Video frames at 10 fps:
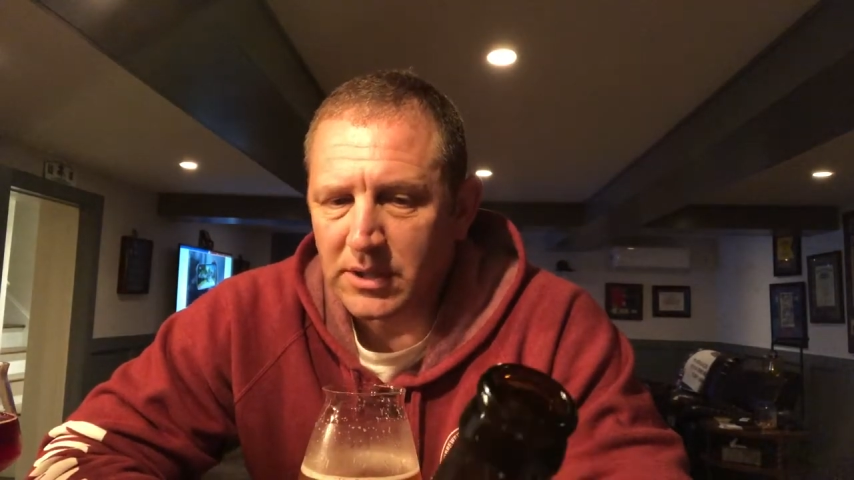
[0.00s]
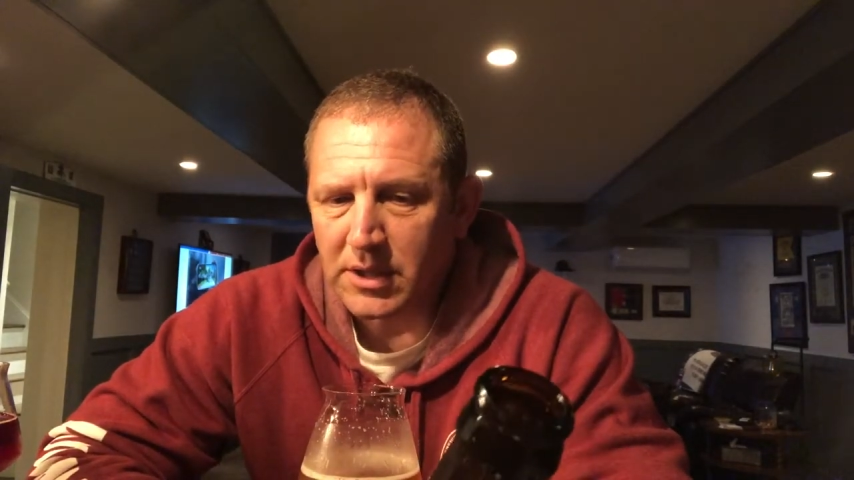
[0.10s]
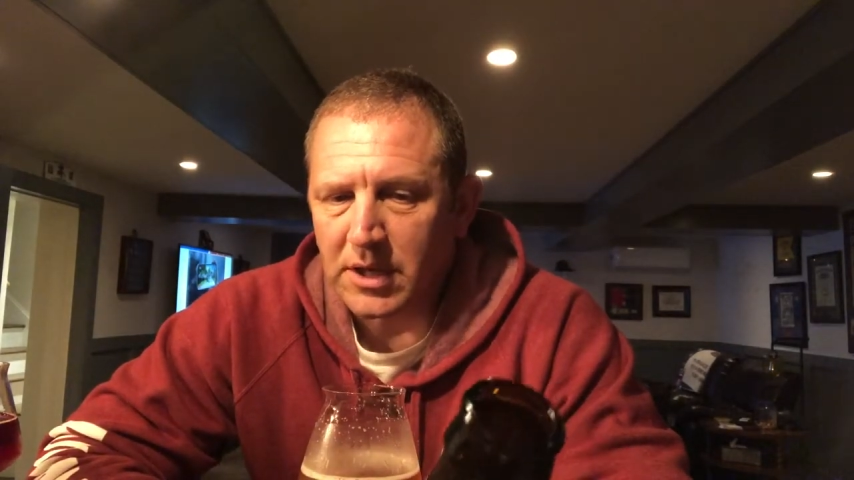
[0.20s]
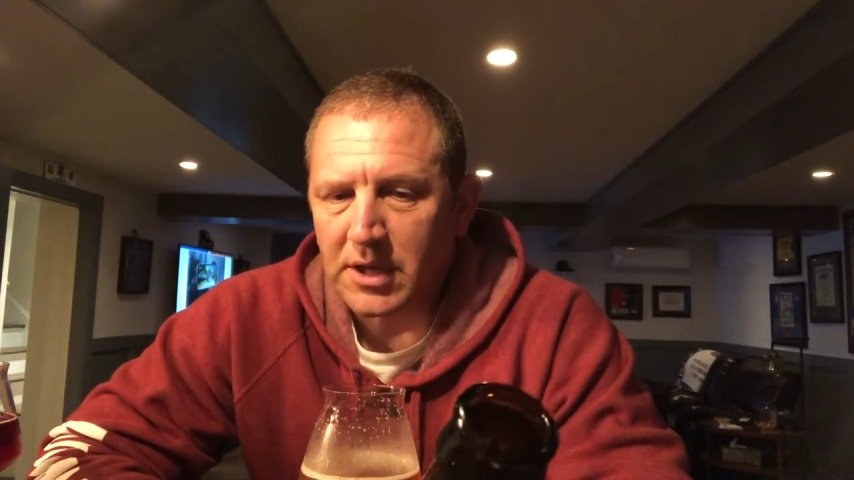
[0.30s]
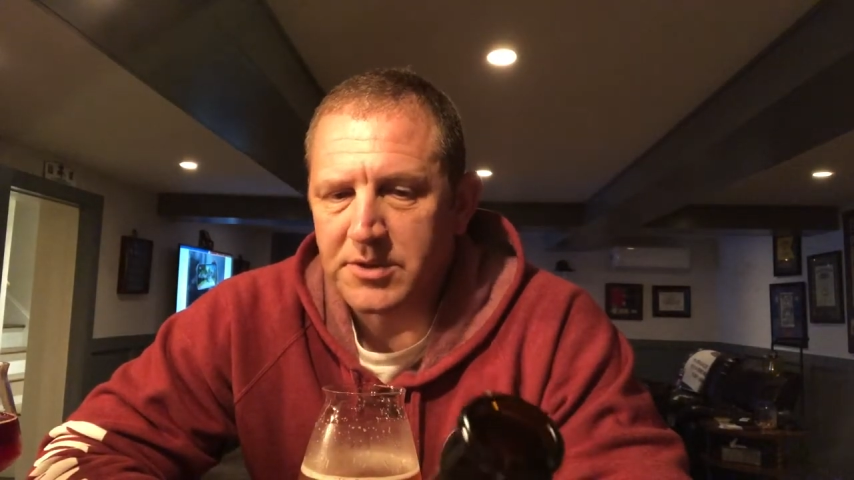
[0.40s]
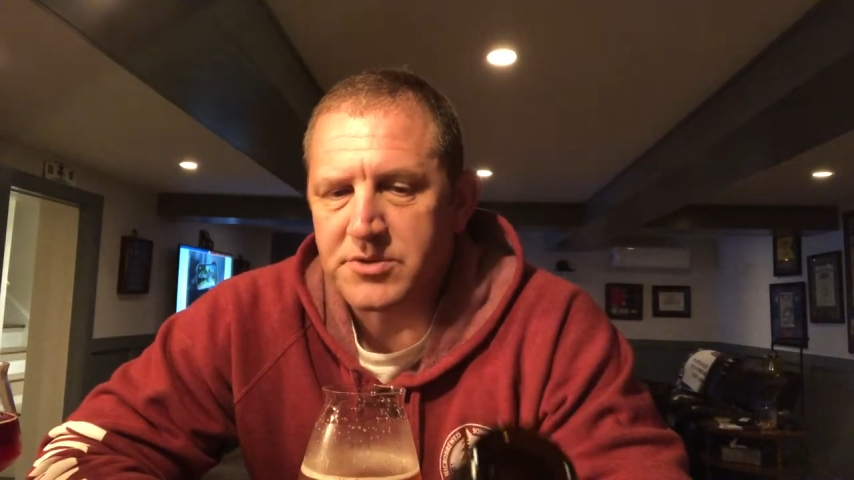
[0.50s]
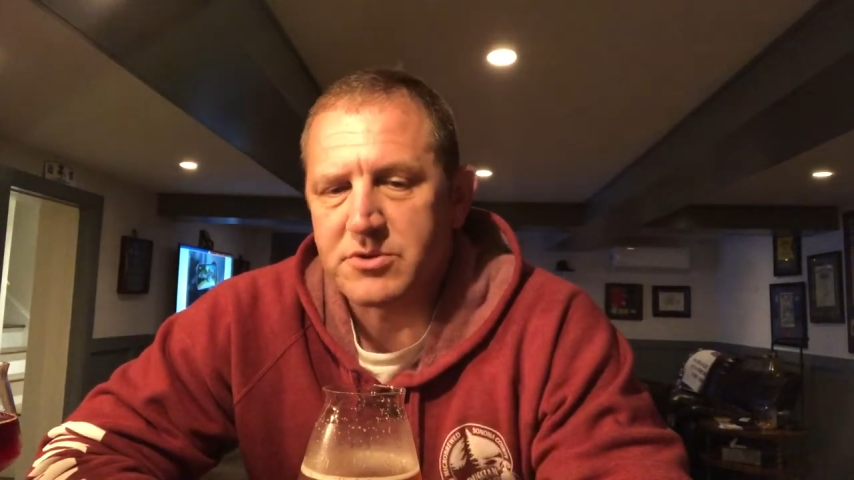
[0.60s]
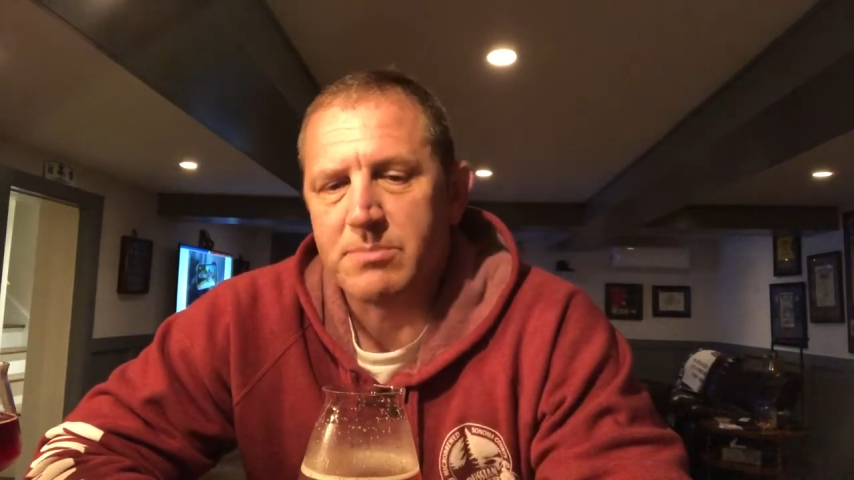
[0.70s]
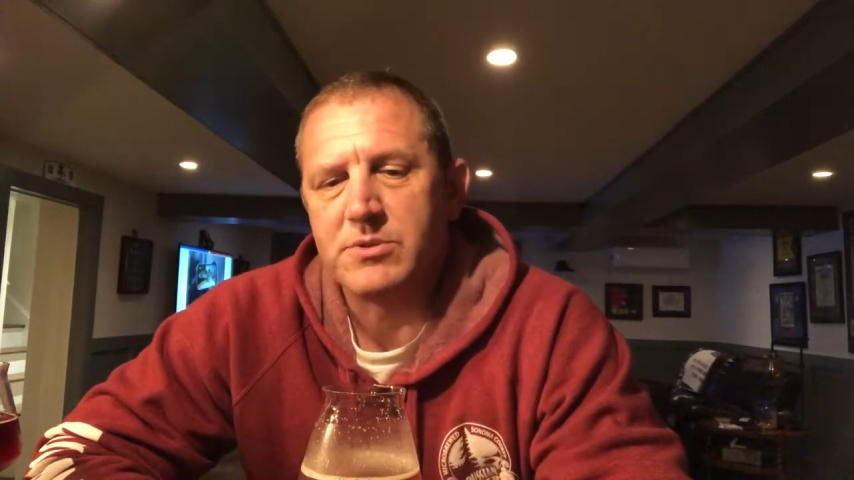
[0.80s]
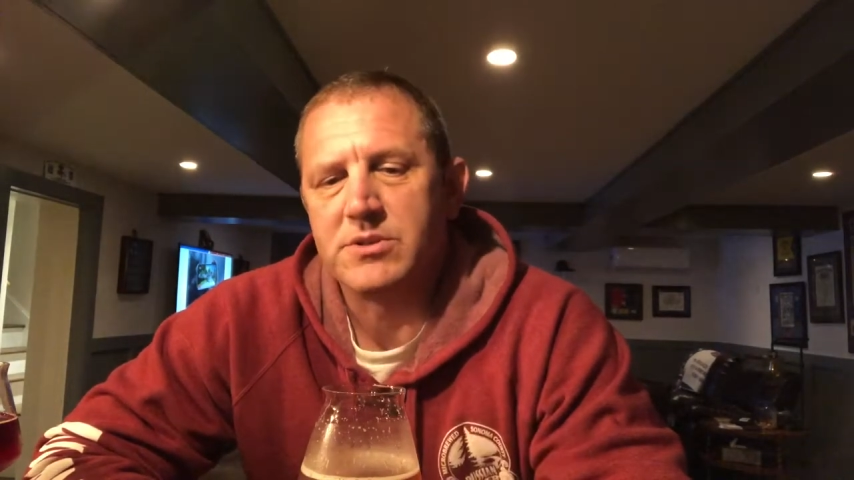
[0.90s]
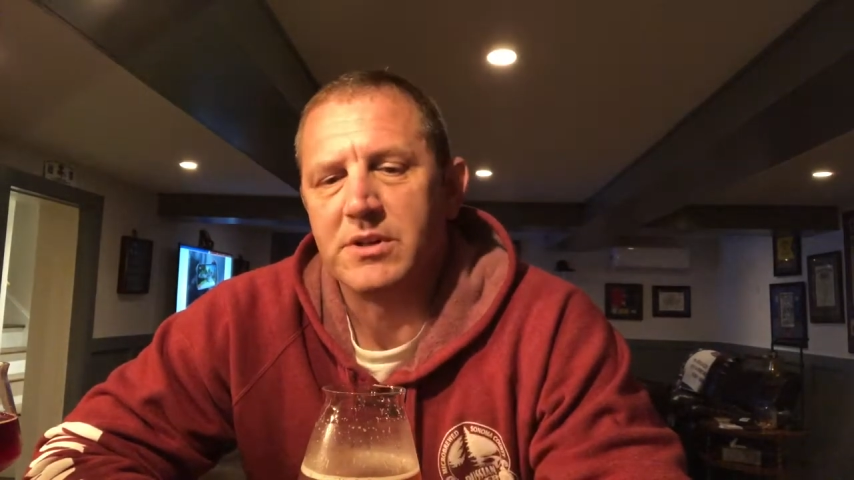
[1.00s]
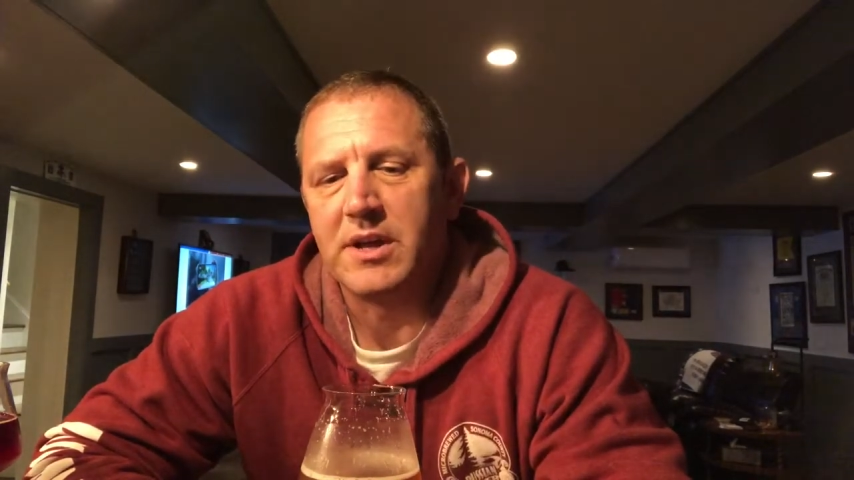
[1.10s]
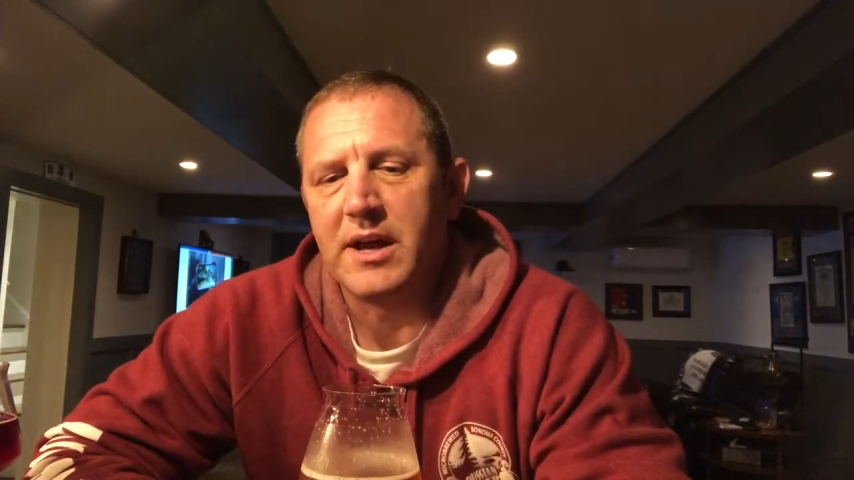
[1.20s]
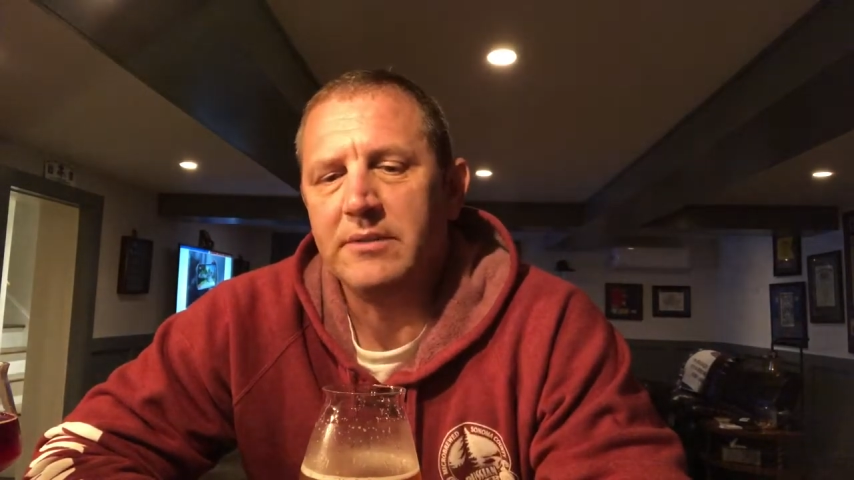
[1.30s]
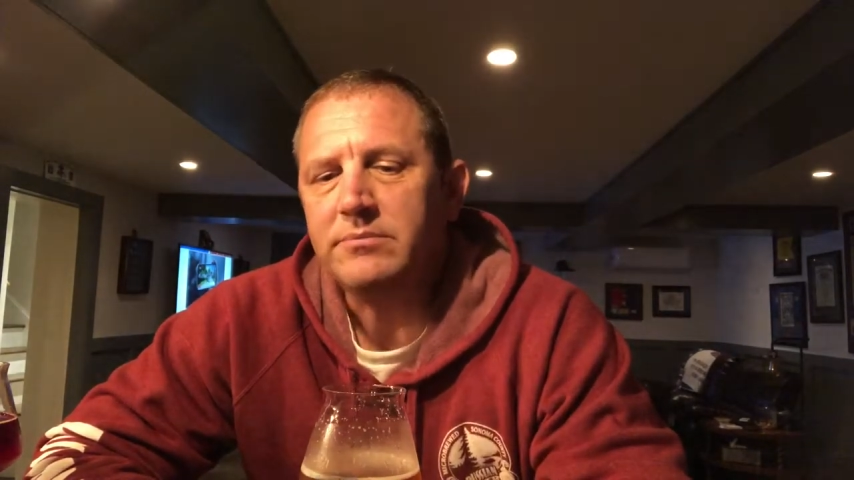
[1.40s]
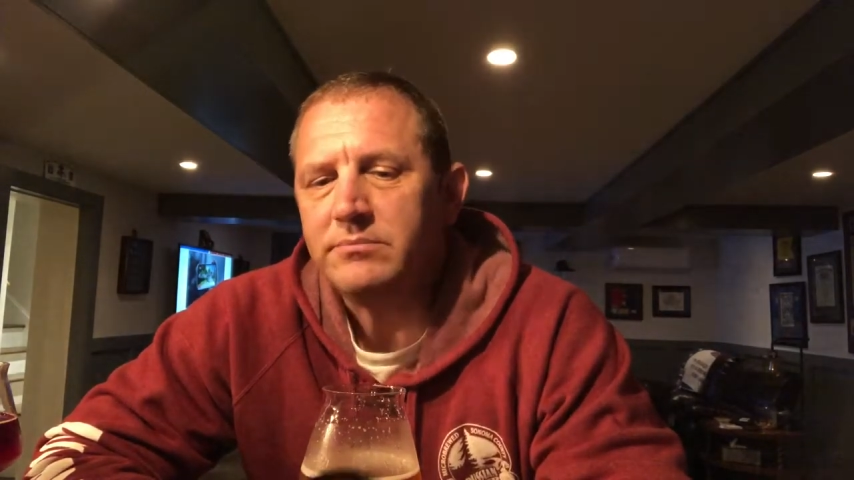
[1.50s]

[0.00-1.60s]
uh, descriptors on that.